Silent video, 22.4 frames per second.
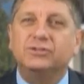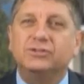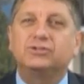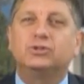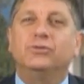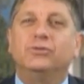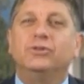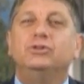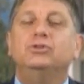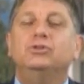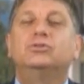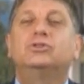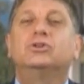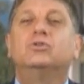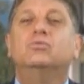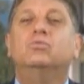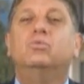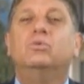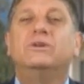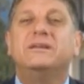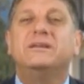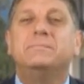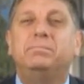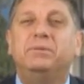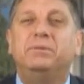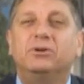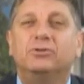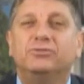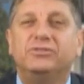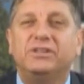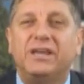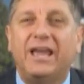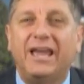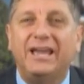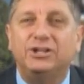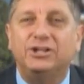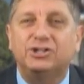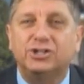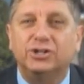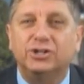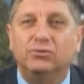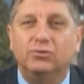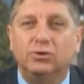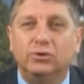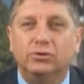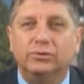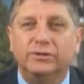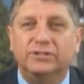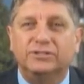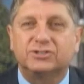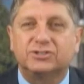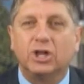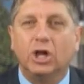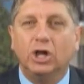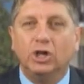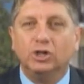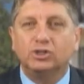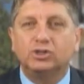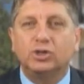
so that you could rebuild the ancient ruins,